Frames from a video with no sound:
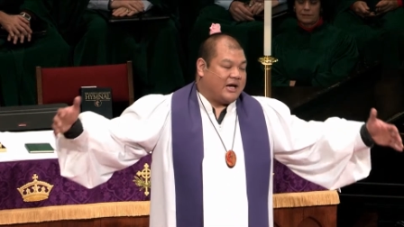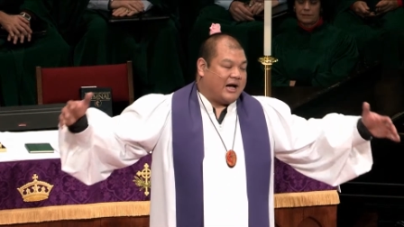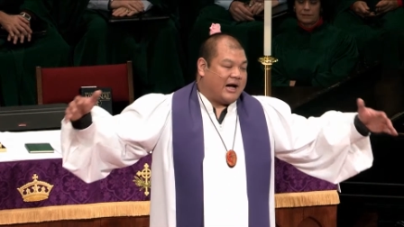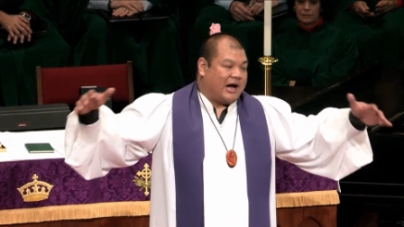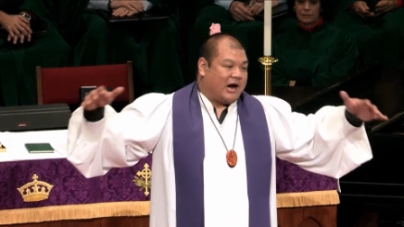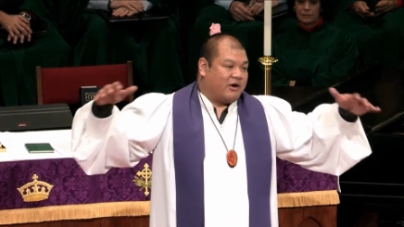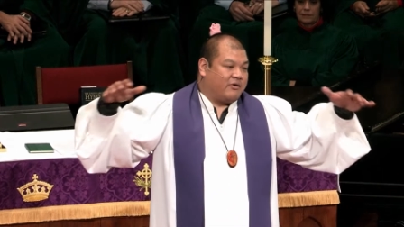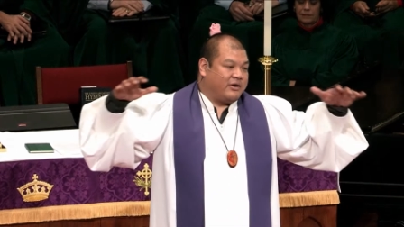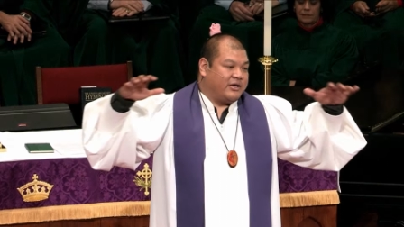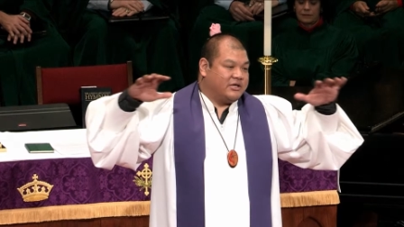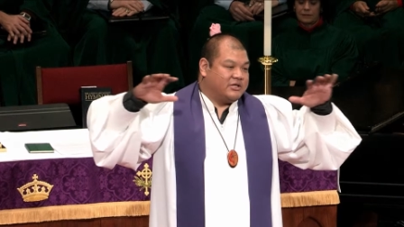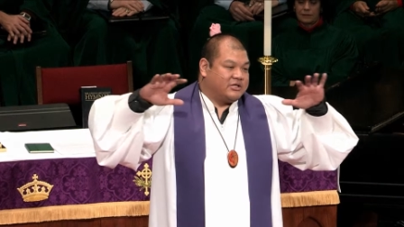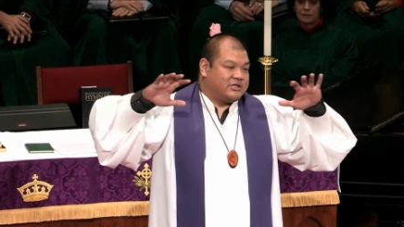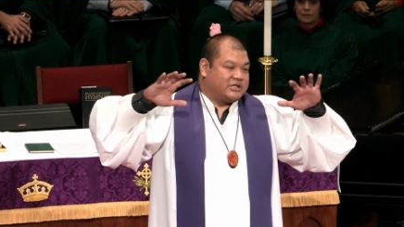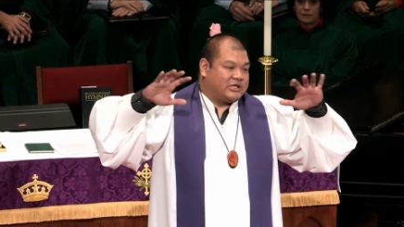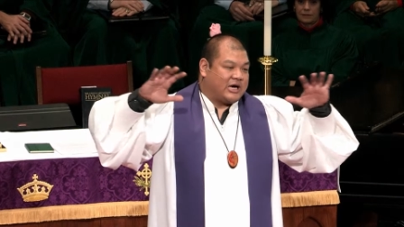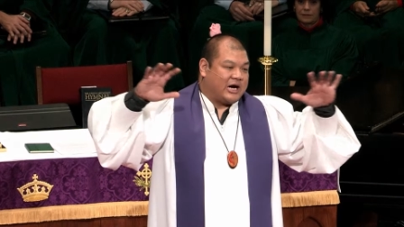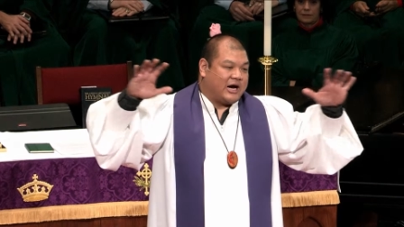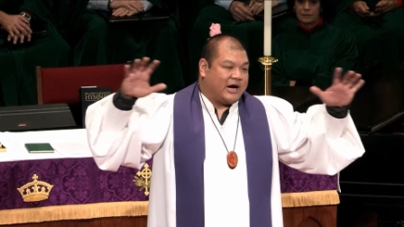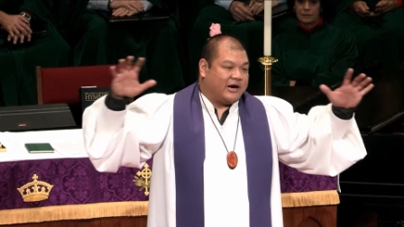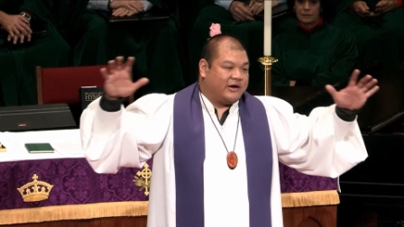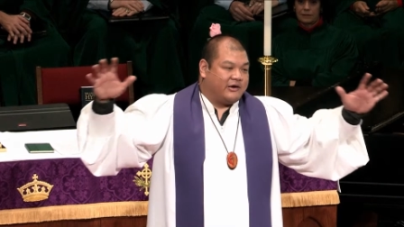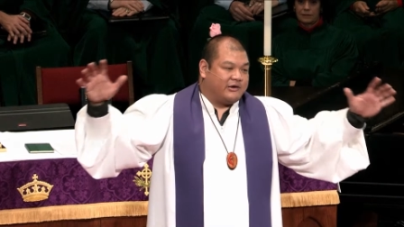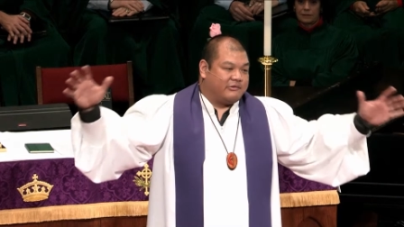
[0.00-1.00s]
our
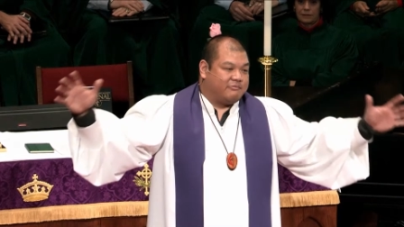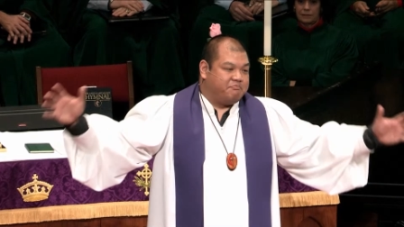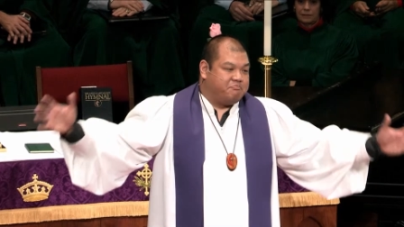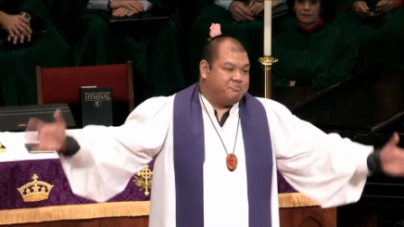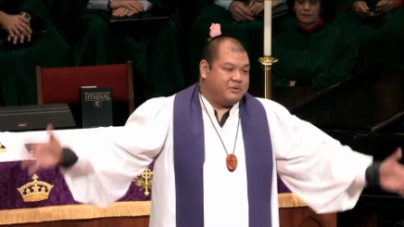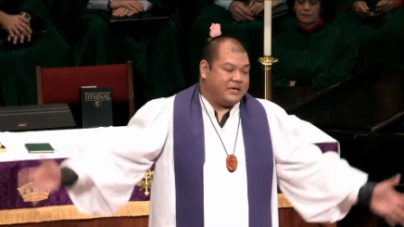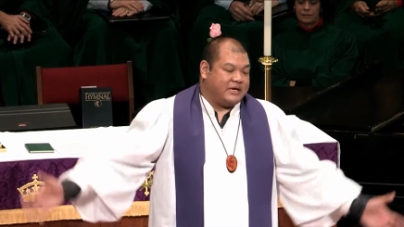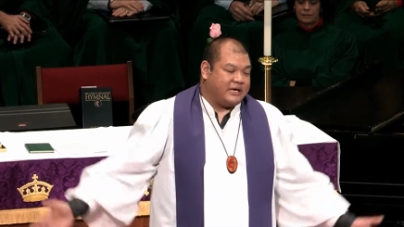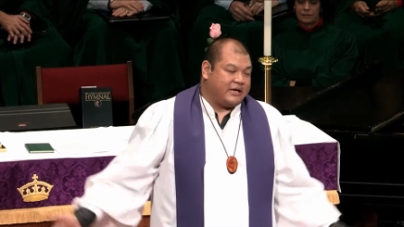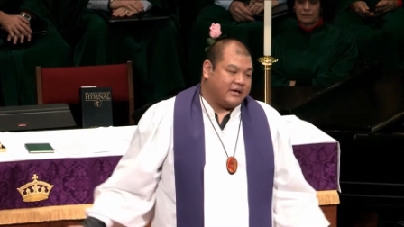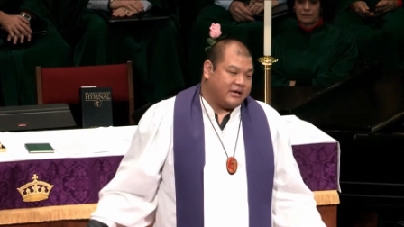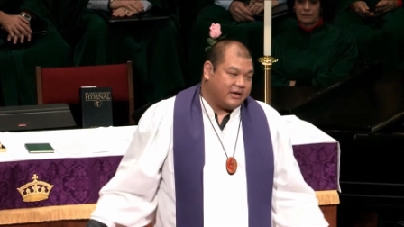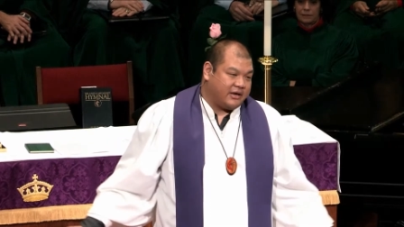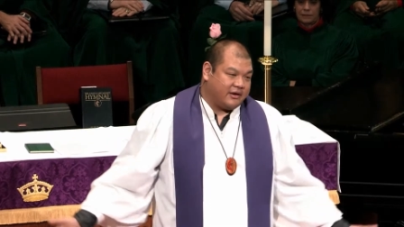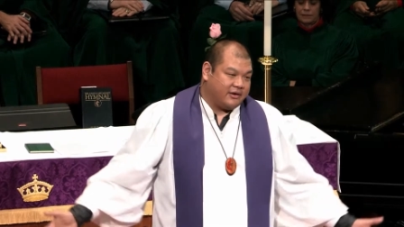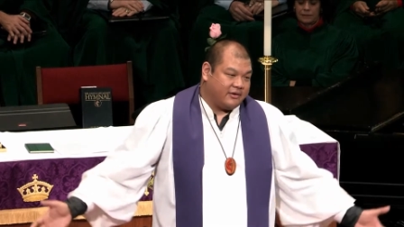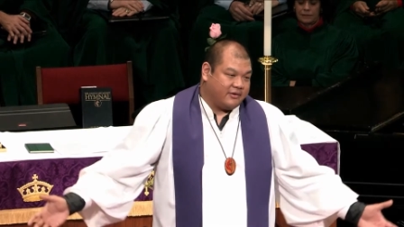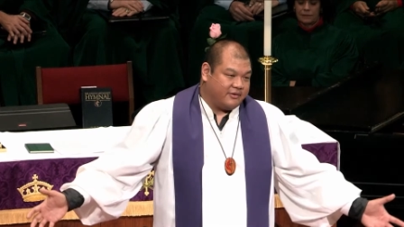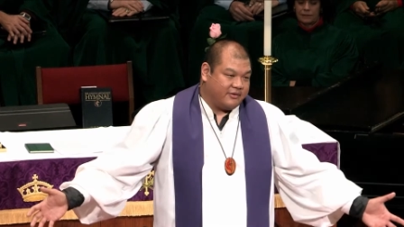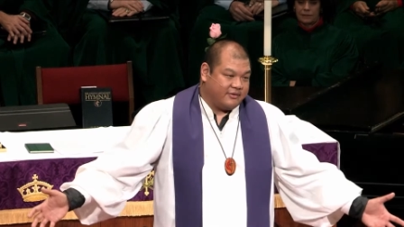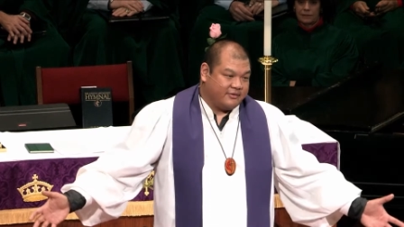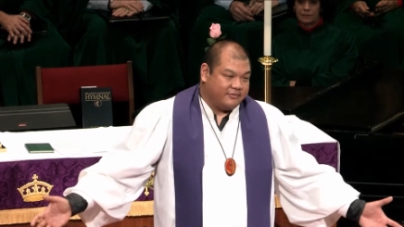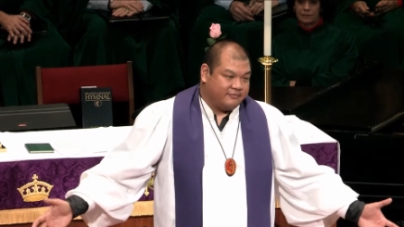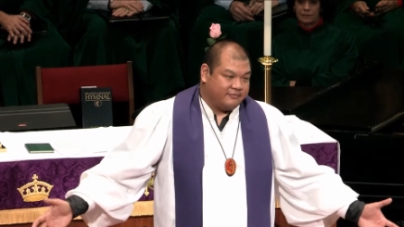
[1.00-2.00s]
entire being,